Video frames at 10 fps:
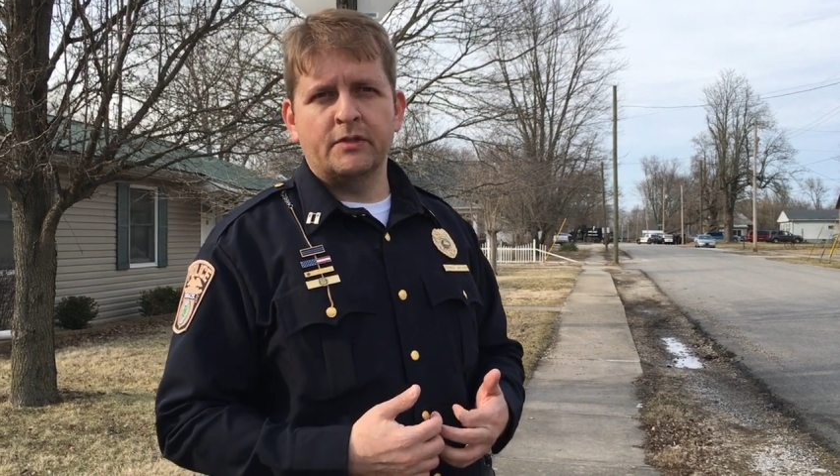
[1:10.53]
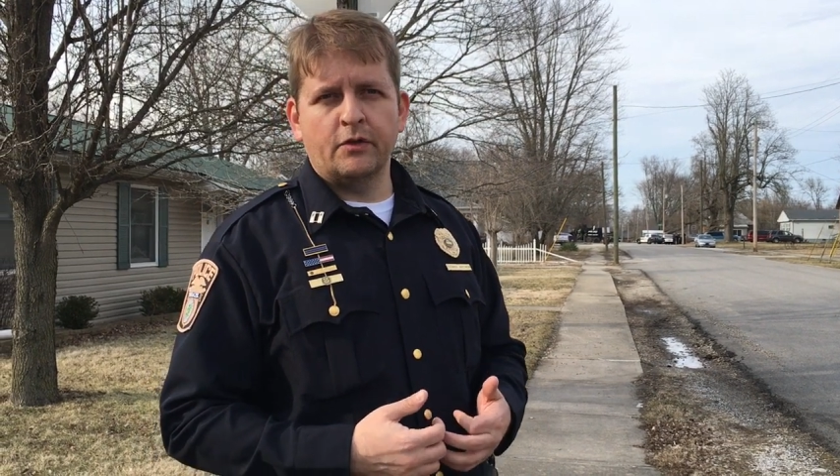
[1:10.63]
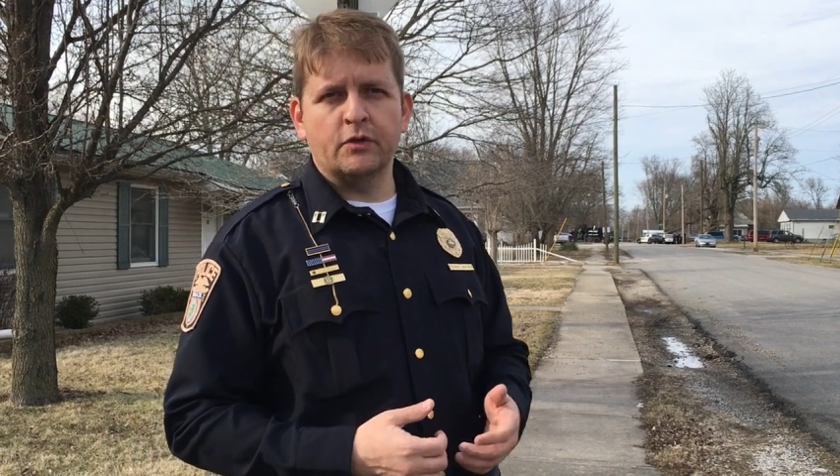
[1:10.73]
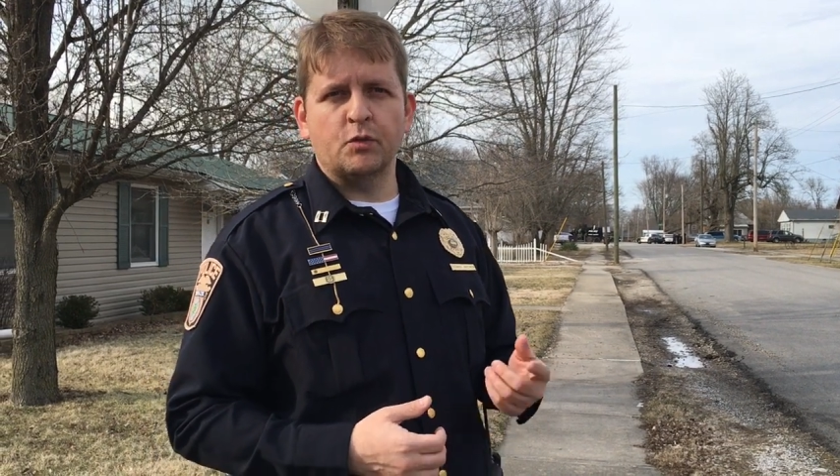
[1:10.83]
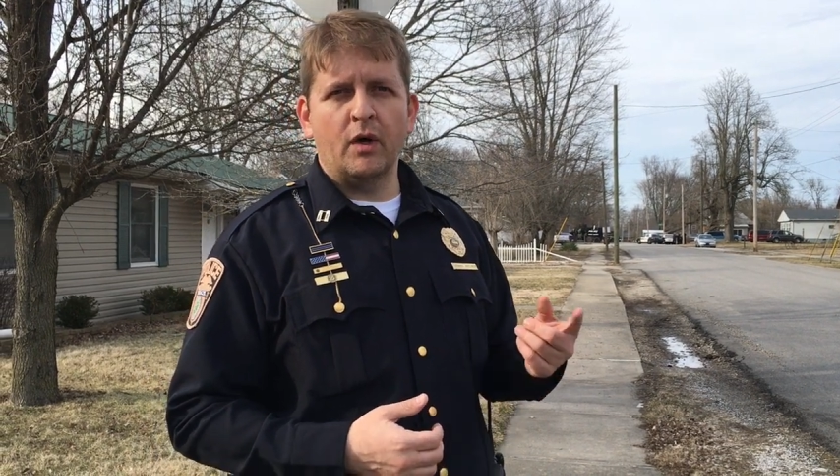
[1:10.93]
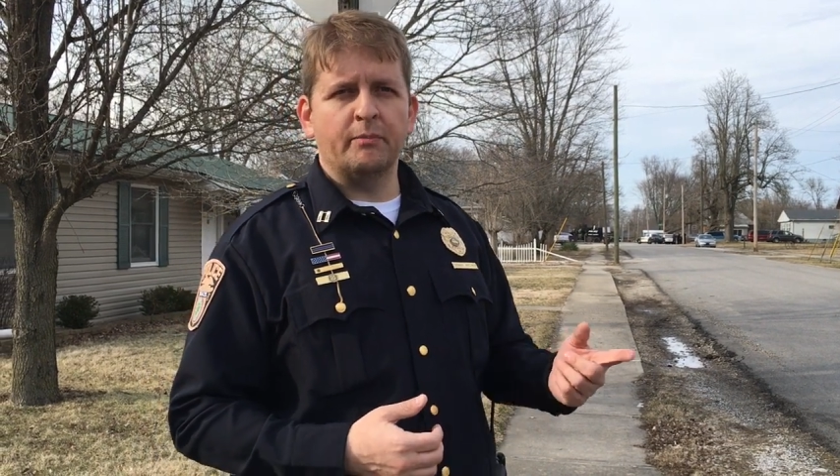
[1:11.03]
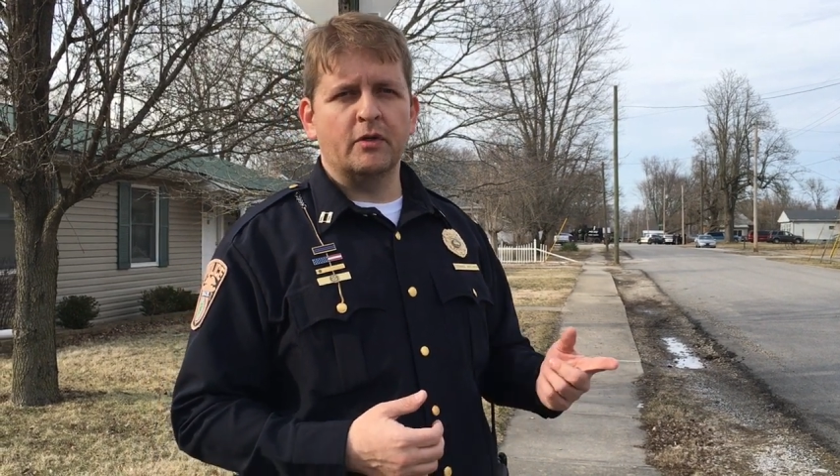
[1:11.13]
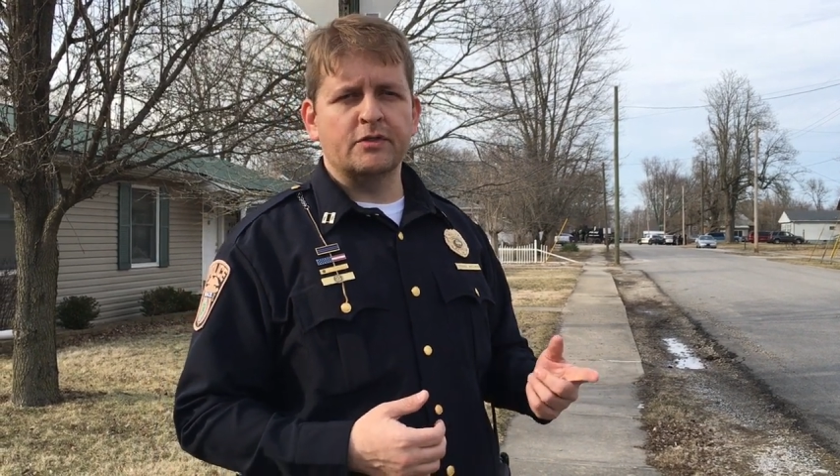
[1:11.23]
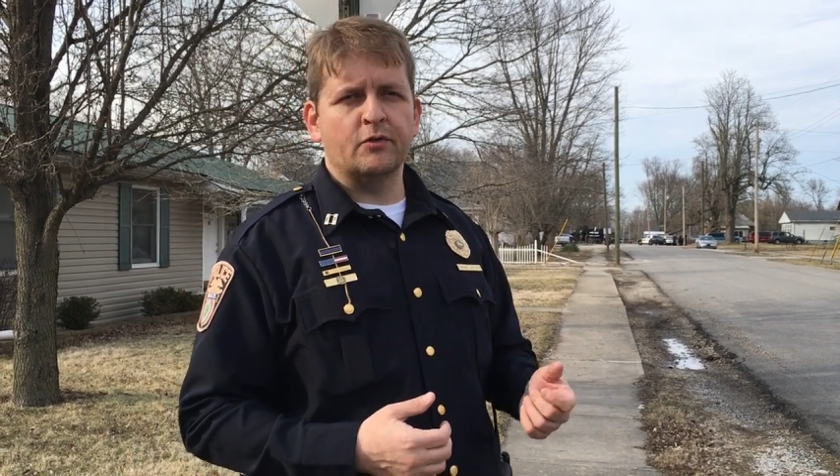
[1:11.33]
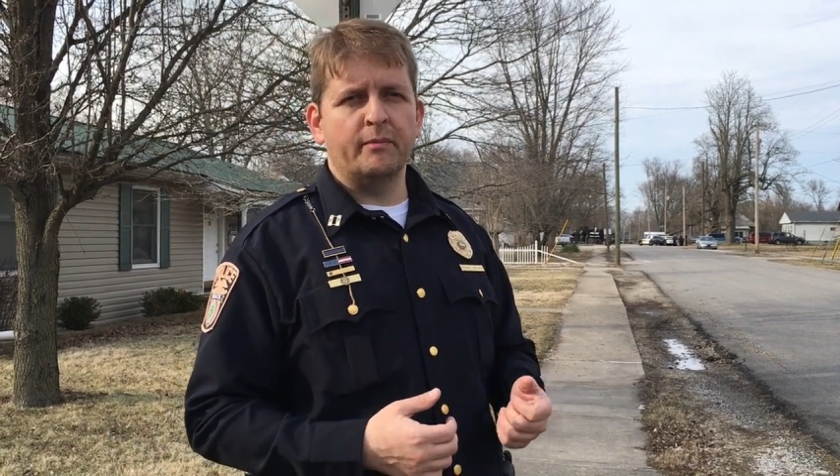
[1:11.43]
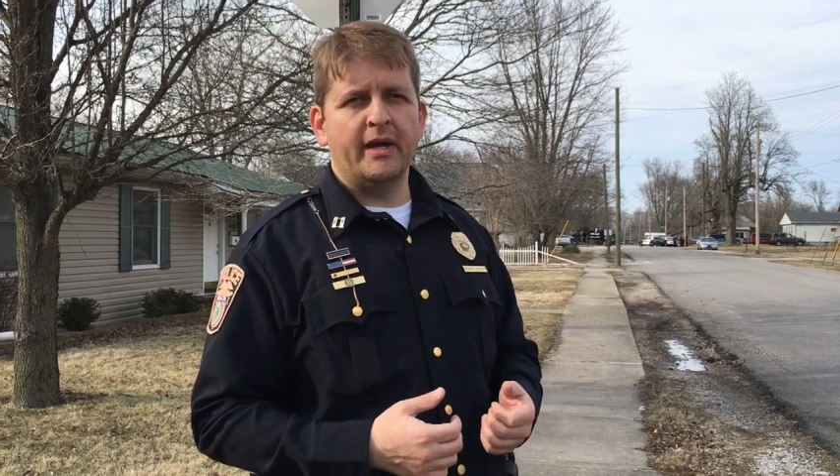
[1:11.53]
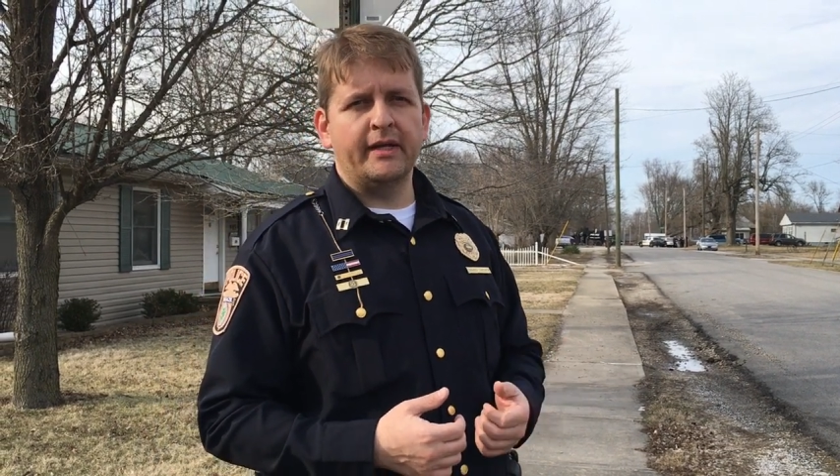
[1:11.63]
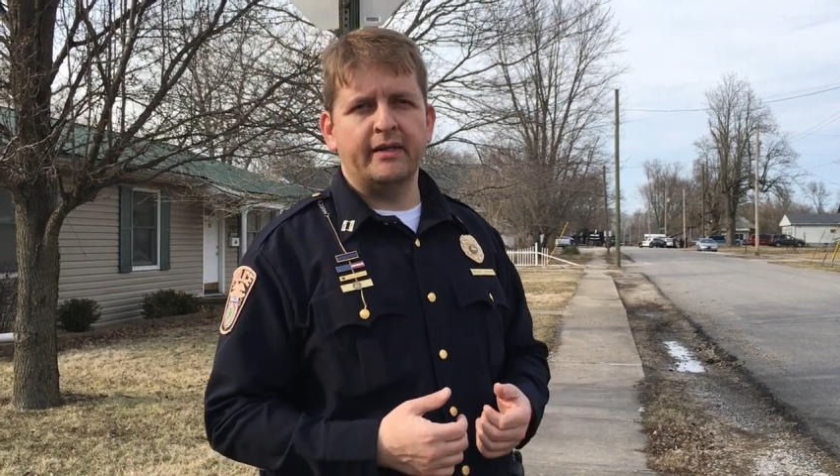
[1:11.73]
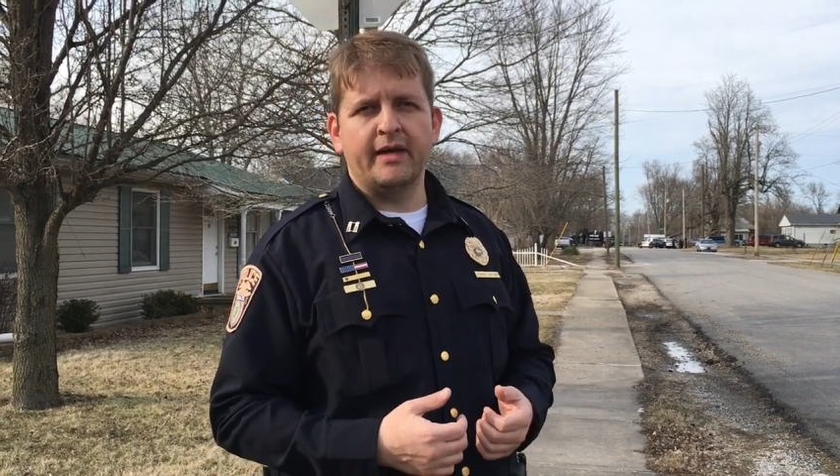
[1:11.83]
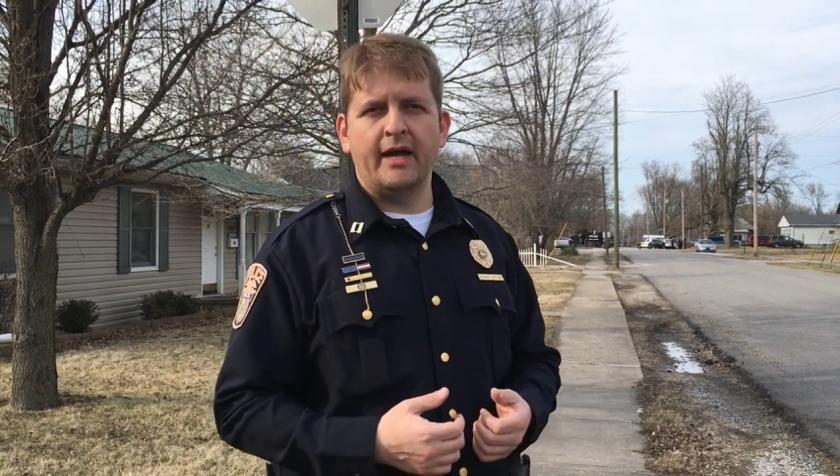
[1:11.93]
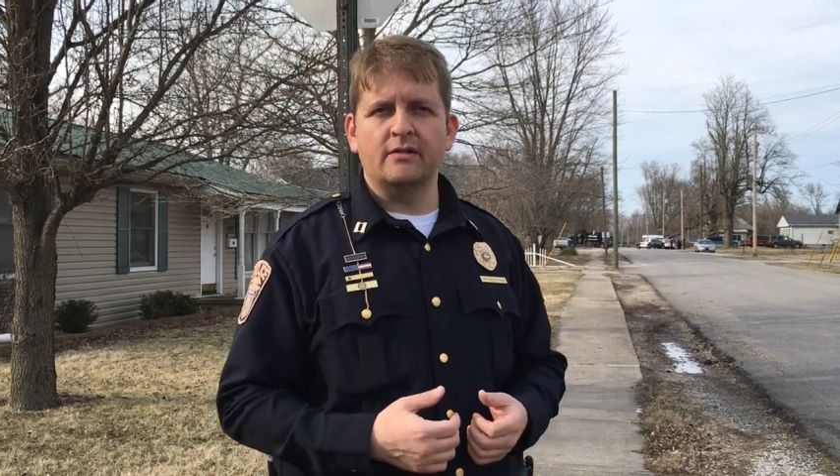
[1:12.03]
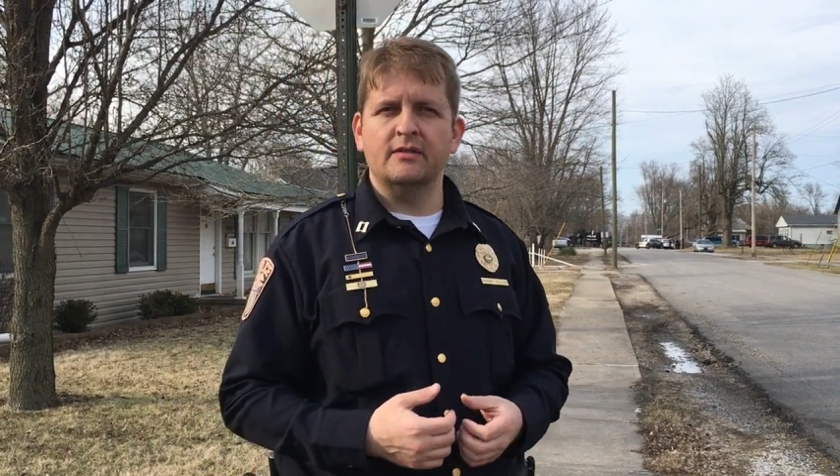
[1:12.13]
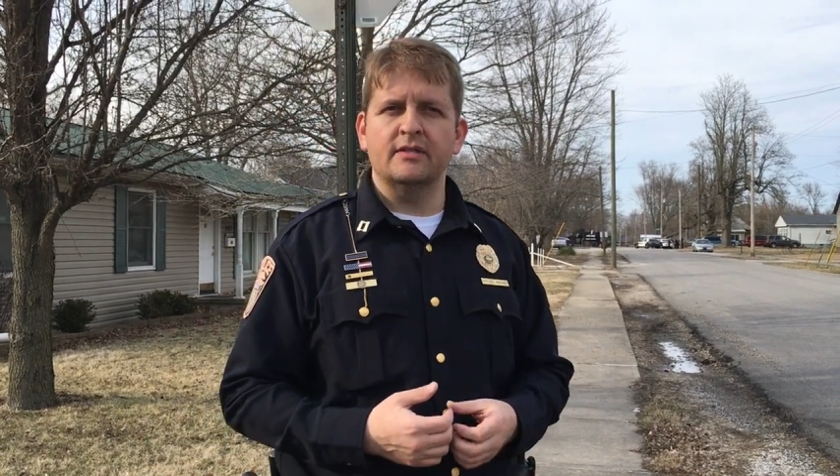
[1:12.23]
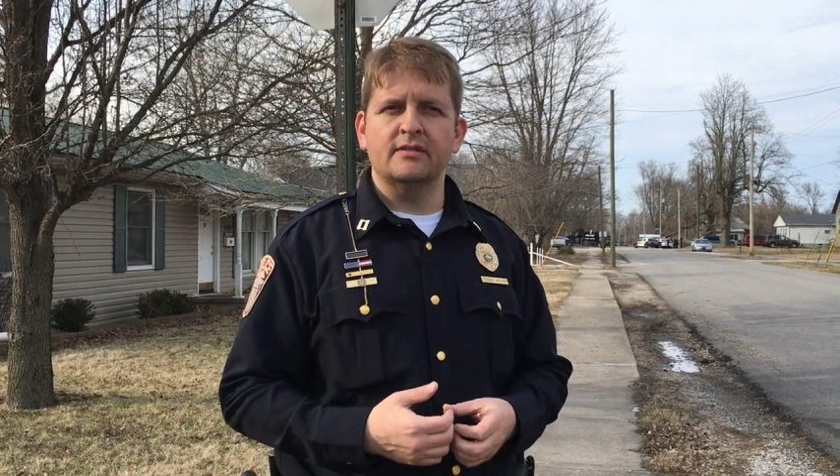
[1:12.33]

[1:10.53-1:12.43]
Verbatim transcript: So there's one person remaining in the house